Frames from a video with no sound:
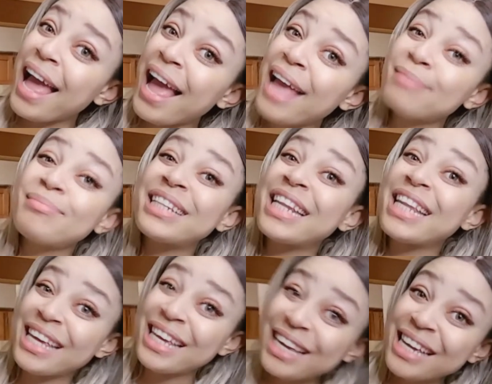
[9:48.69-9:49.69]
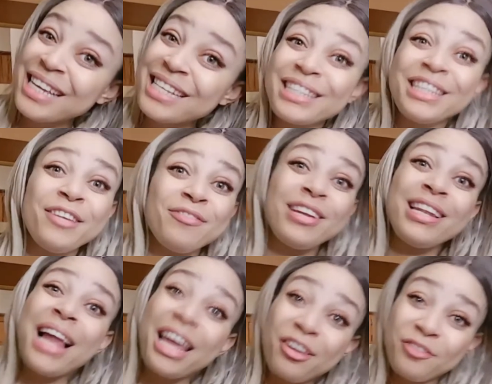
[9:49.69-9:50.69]
and please leave a
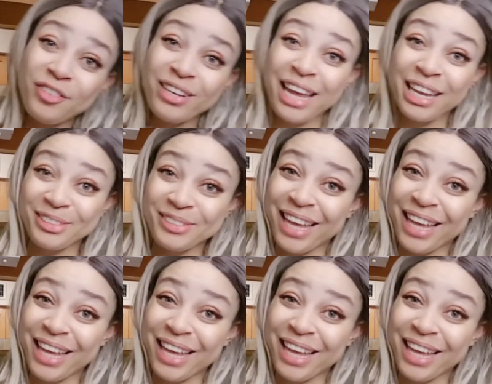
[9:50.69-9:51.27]
like if you like it.